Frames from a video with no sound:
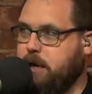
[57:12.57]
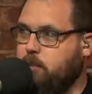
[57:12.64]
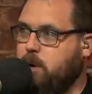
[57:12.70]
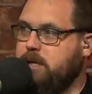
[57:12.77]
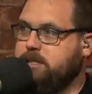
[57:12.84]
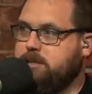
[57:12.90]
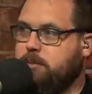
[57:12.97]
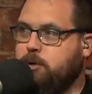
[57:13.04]
I
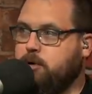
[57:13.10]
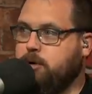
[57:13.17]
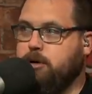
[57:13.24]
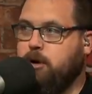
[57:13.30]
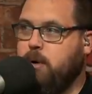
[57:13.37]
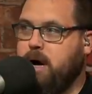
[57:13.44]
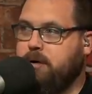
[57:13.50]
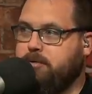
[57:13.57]
want someone who can
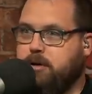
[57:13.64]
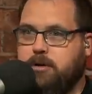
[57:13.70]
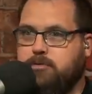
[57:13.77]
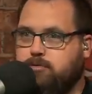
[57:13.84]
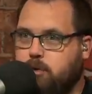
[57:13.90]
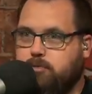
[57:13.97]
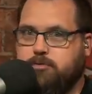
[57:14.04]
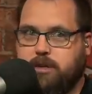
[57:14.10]
go out there and
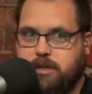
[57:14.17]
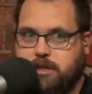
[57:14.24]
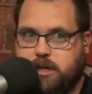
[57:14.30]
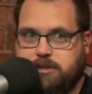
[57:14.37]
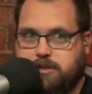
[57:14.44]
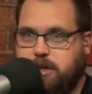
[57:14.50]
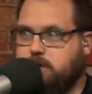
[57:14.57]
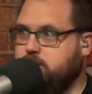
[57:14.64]
throw three
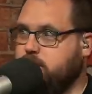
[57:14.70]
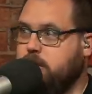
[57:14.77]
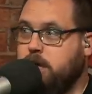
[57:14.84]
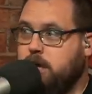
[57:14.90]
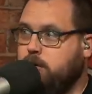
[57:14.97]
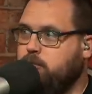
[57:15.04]
touchdowns or